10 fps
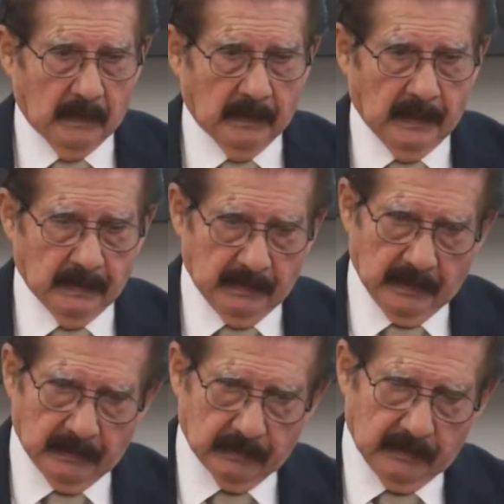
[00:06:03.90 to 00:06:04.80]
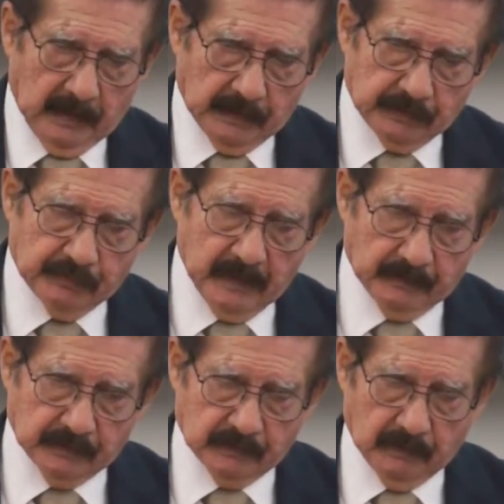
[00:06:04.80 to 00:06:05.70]
In our
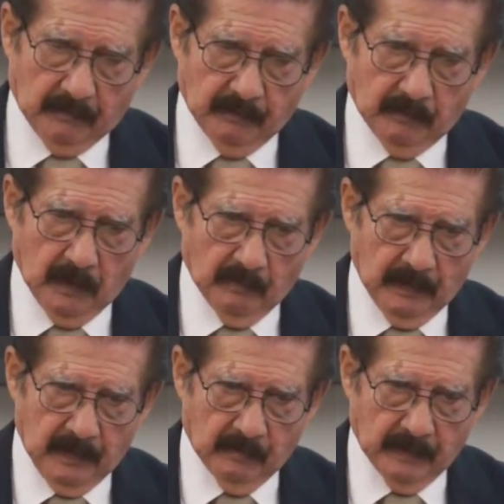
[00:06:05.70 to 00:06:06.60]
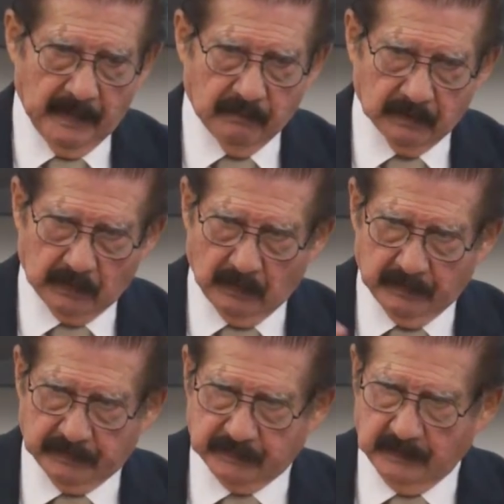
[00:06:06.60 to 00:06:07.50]
trips, when we were able to go
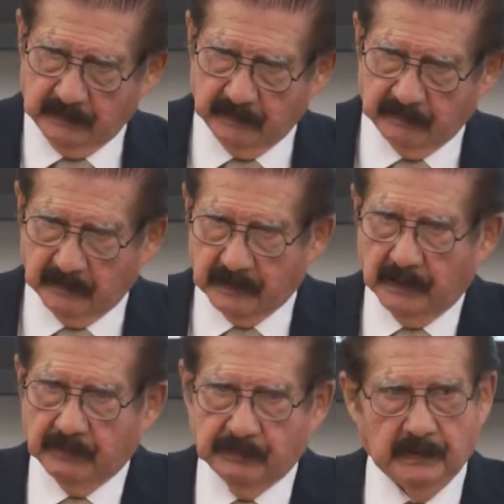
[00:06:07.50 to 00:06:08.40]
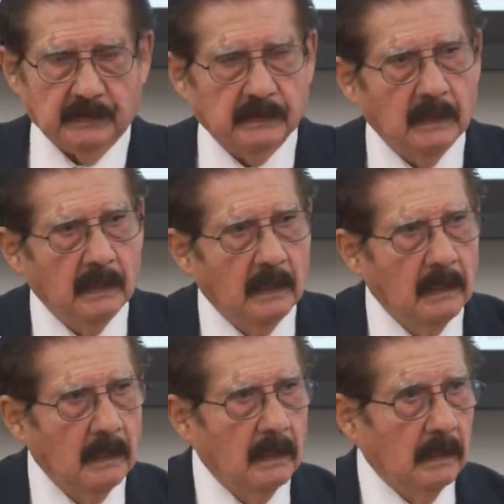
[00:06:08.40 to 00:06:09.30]
and see different countries,
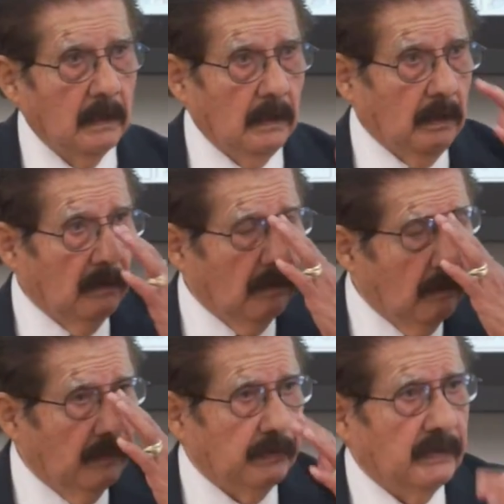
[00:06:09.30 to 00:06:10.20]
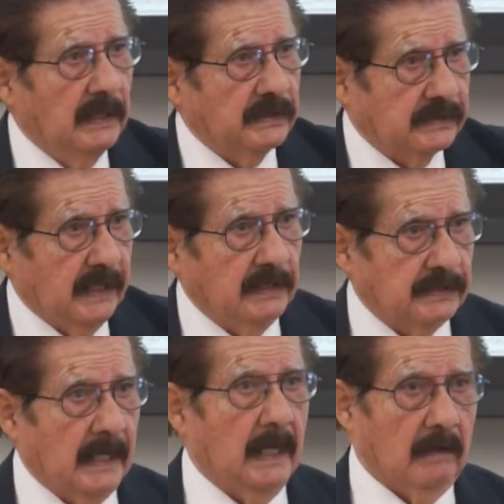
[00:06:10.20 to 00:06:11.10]
what really
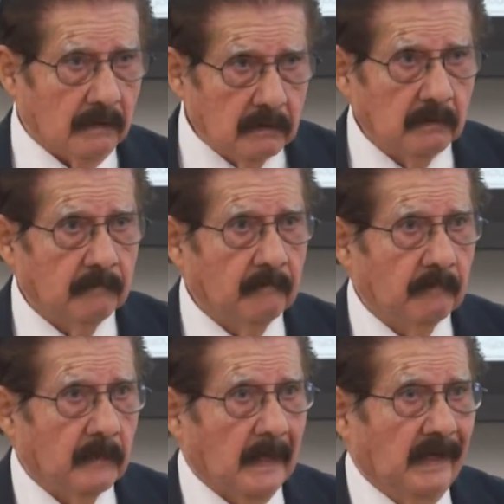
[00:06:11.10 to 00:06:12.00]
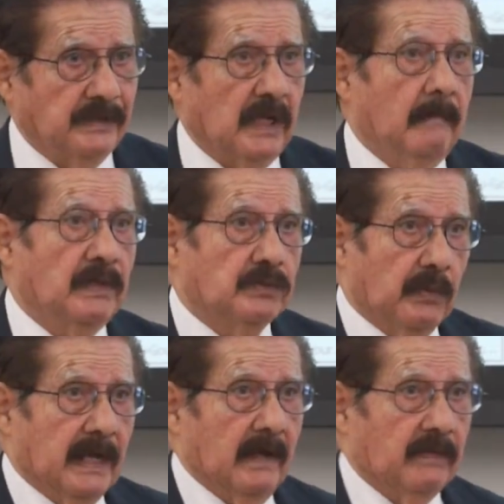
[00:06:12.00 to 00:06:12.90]
stands out is how much
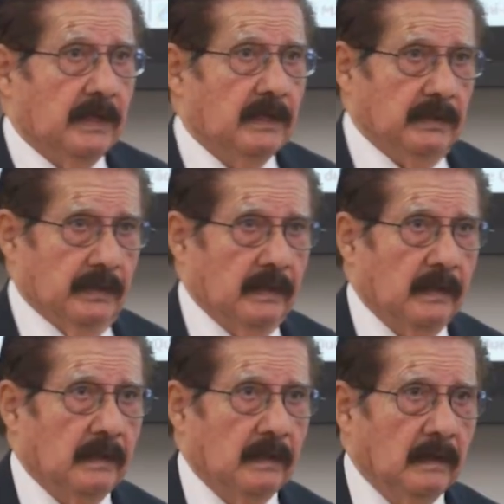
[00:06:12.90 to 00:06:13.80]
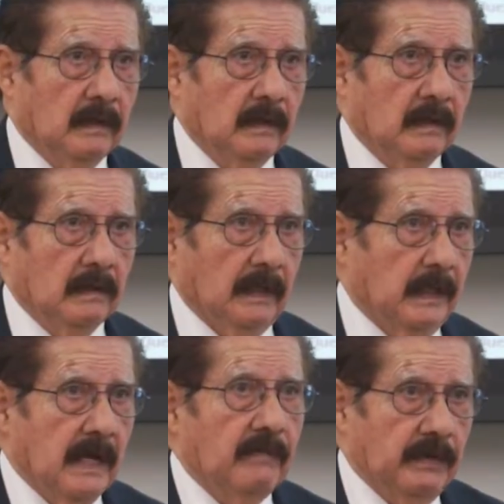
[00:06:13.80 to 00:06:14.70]
we have here,
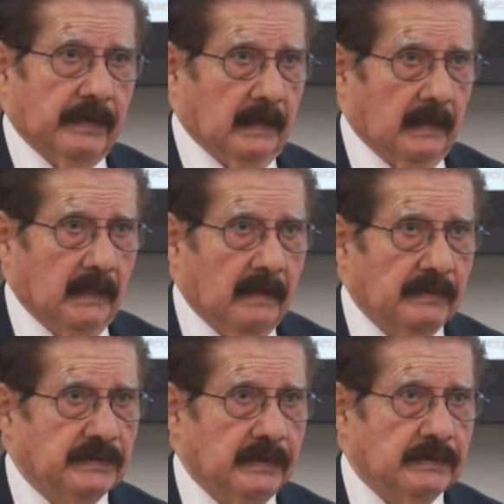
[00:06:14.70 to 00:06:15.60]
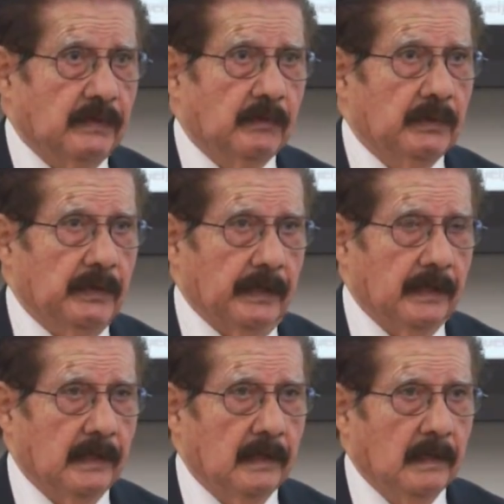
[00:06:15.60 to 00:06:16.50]
in everything, in every sense of the word,
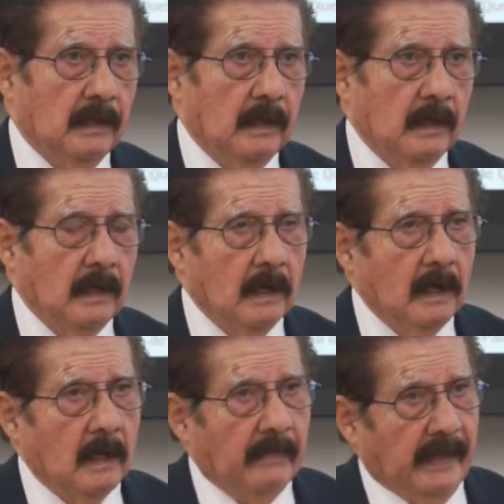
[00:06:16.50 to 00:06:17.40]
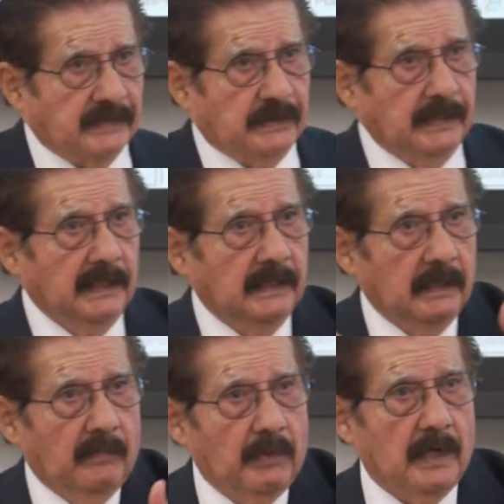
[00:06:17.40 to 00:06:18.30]
that's needed
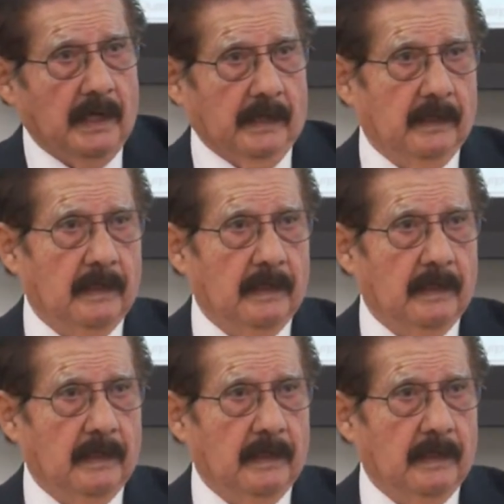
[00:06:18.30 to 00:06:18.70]
abroad.